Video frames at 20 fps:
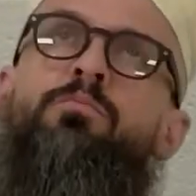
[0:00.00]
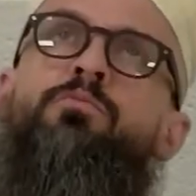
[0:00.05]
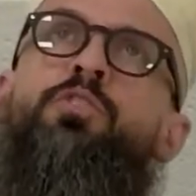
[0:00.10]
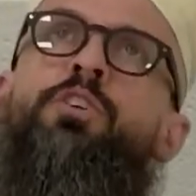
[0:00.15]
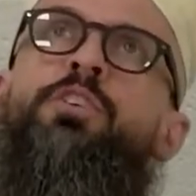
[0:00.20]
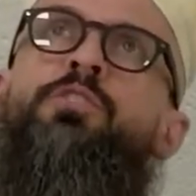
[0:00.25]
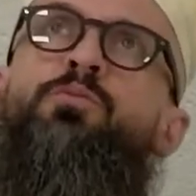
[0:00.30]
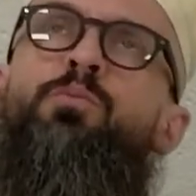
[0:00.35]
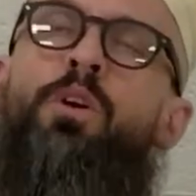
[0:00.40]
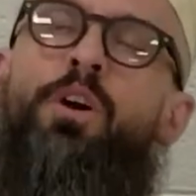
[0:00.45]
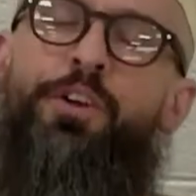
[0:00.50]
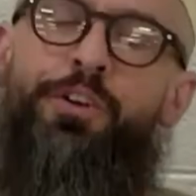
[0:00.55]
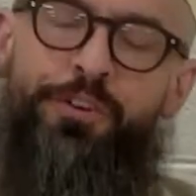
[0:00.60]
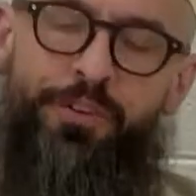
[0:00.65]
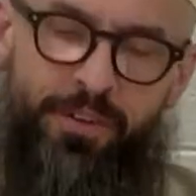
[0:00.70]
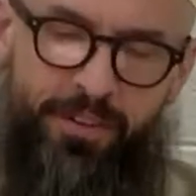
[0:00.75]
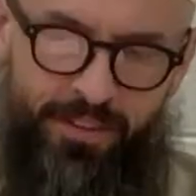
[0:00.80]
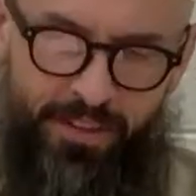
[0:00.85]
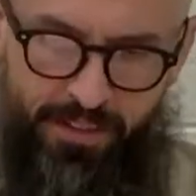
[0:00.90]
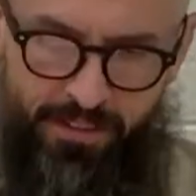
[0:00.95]
drinks
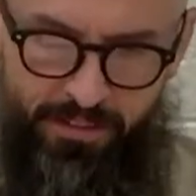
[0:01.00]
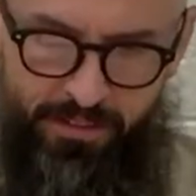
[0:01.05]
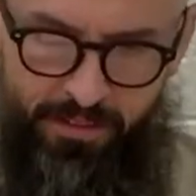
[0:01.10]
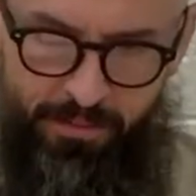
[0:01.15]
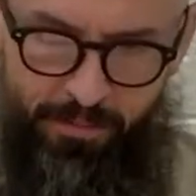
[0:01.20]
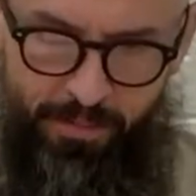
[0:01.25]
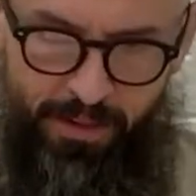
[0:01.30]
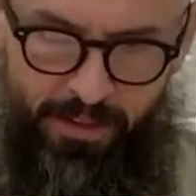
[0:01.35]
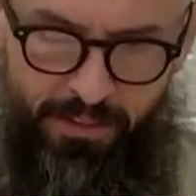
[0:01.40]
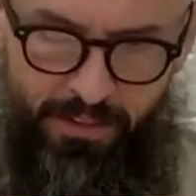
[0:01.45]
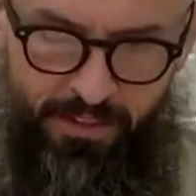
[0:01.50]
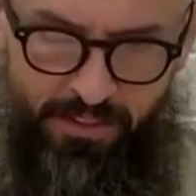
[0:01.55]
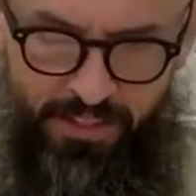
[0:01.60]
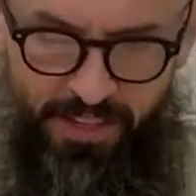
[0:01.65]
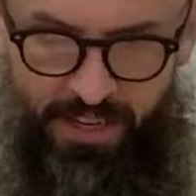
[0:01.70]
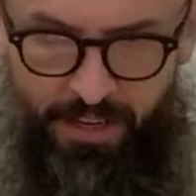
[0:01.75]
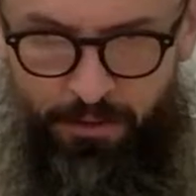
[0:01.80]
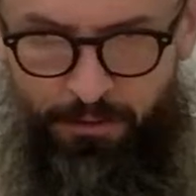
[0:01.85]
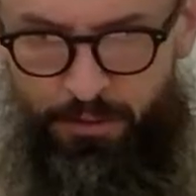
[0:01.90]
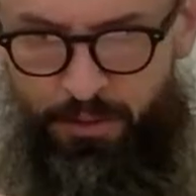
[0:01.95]
water and then makes a
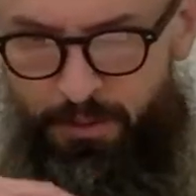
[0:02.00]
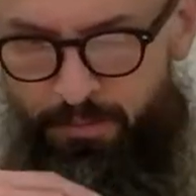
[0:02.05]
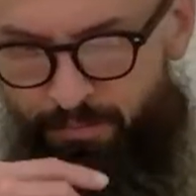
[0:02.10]
sound